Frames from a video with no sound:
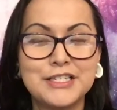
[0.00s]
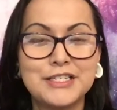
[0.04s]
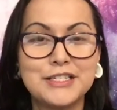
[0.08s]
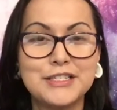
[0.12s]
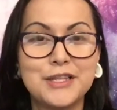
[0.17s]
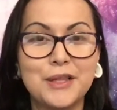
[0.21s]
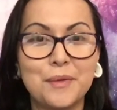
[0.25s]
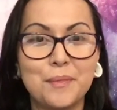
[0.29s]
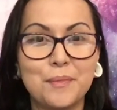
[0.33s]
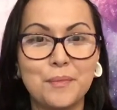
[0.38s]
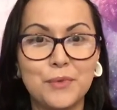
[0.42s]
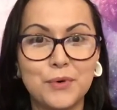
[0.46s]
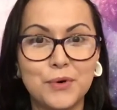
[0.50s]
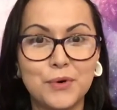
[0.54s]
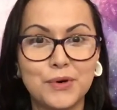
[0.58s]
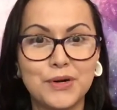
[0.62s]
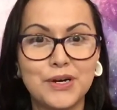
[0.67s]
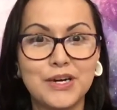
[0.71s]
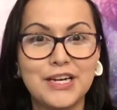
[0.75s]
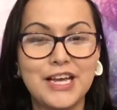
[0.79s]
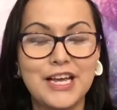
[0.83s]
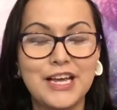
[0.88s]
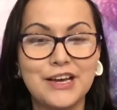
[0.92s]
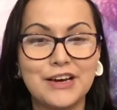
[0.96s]
the more
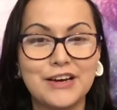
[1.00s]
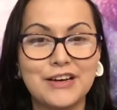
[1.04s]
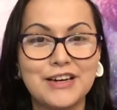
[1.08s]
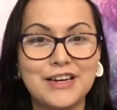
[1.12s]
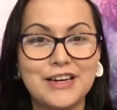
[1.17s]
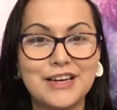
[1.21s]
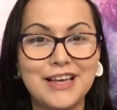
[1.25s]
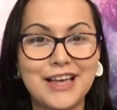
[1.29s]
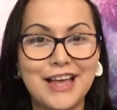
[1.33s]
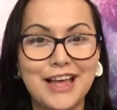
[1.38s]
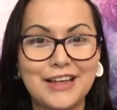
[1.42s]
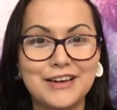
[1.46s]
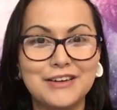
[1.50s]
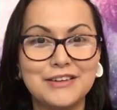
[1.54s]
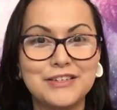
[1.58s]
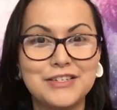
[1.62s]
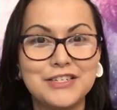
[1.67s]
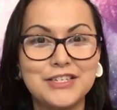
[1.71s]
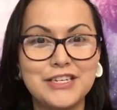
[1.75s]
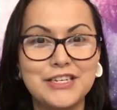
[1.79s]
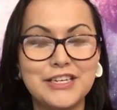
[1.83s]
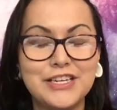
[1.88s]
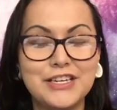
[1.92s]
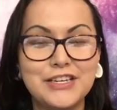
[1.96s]
chaotic
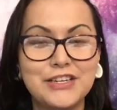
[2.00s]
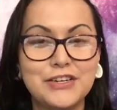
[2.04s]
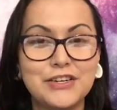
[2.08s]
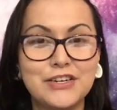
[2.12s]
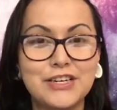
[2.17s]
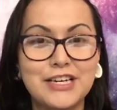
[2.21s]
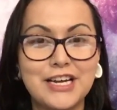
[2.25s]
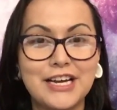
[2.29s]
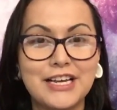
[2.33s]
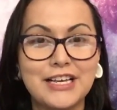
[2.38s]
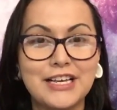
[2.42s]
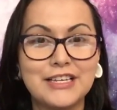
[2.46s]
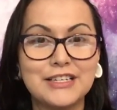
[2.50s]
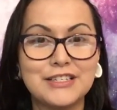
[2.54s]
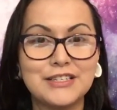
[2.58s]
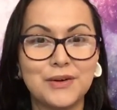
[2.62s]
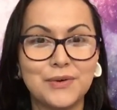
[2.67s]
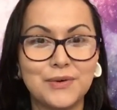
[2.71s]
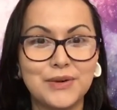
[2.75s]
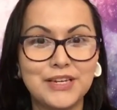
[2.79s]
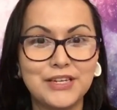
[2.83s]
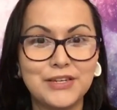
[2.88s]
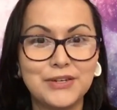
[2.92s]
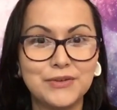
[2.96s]
energy your deck is
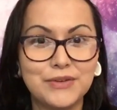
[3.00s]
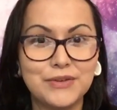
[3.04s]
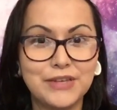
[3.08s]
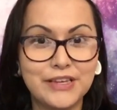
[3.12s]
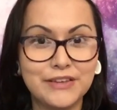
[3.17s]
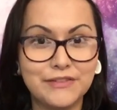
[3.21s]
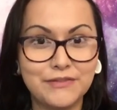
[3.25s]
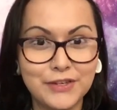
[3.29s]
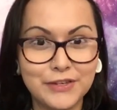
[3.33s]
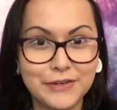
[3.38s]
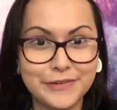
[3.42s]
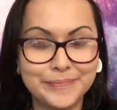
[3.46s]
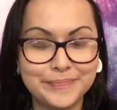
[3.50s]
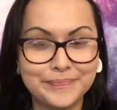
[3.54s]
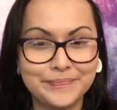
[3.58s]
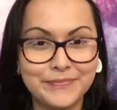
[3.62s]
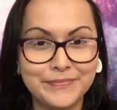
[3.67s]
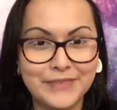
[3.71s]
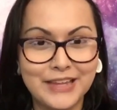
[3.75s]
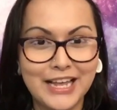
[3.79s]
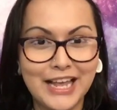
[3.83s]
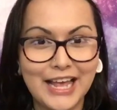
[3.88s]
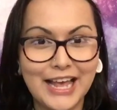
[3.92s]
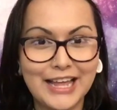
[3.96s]
going to give you.
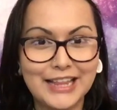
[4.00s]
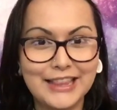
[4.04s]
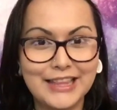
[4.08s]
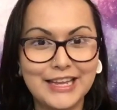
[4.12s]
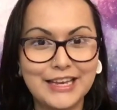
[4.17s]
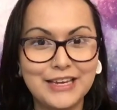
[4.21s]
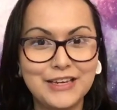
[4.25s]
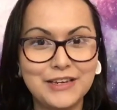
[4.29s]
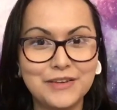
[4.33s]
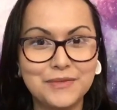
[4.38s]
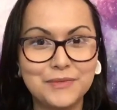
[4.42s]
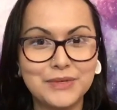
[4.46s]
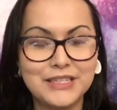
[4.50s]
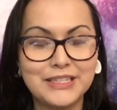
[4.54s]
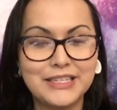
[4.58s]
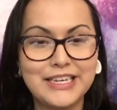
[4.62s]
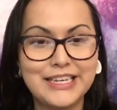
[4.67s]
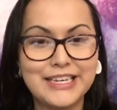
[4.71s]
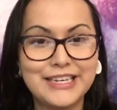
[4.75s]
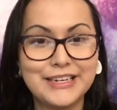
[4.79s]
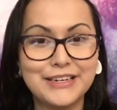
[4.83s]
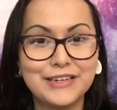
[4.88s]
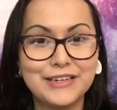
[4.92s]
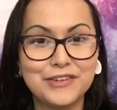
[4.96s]
And then you will
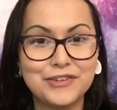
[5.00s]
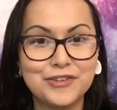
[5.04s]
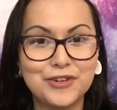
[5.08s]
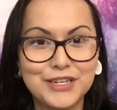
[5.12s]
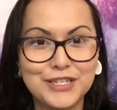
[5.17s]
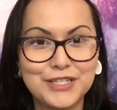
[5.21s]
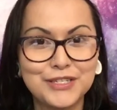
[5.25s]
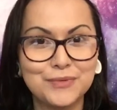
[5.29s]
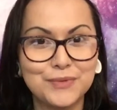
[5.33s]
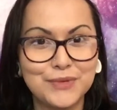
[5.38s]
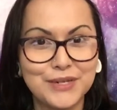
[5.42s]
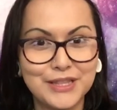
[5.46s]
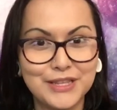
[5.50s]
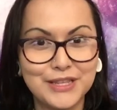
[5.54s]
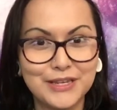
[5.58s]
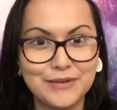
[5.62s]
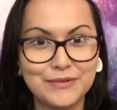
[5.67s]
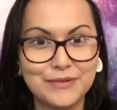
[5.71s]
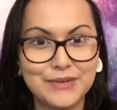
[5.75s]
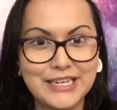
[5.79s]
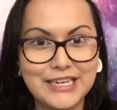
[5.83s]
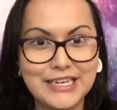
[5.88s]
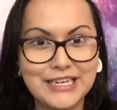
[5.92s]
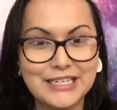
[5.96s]
get untrustworthy
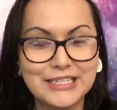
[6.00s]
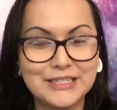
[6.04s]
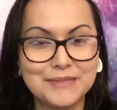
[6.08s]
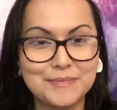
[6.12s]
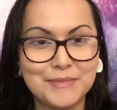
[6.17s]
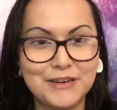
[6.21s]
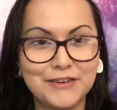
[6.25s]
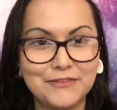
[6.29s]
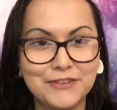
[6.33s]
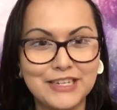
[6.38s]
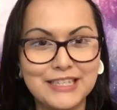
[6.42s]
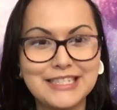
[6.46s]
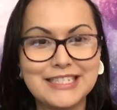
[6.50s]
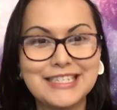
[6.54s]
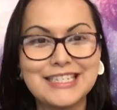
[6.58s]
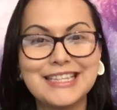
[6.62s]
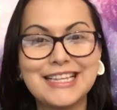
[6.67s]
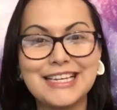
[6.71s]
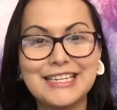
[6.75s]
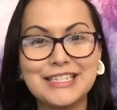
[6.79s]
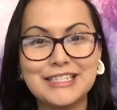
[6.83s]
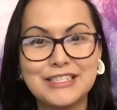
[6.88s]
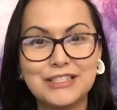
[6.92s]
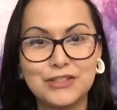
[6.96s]
readings, my friends.
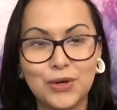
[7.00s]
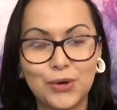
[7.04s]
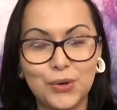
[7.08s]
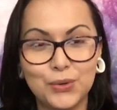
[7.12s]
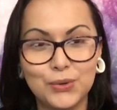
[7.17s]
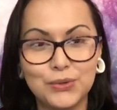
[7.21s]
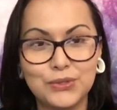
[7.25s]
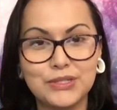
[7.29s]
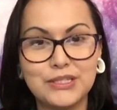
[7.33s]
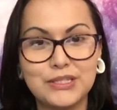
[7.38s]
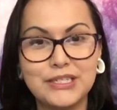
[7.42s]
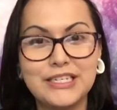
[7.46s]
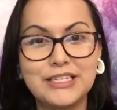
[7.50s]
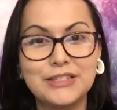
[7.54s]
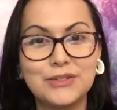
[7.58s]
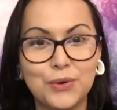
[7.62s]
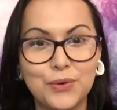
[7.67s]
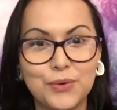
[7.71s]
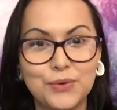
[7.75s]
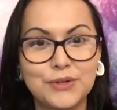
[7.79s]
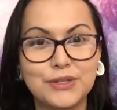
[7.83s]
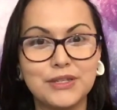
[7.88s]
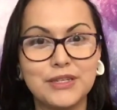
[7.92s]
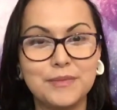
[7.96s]
That's totally,
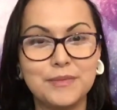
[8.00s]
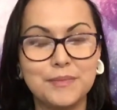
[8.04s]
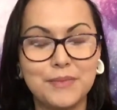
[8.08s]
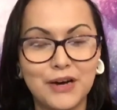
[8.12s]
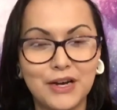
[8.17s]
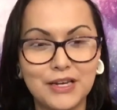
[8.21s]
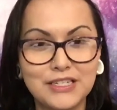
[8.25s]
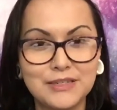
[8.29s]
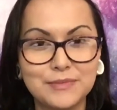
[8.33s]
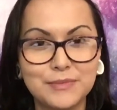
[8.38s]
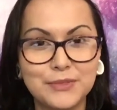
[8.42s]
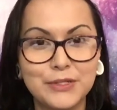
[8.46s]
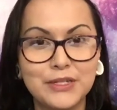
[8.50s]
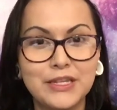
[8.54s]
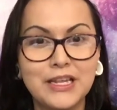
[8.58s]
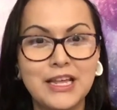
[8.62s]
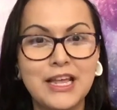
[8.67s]
totally possible.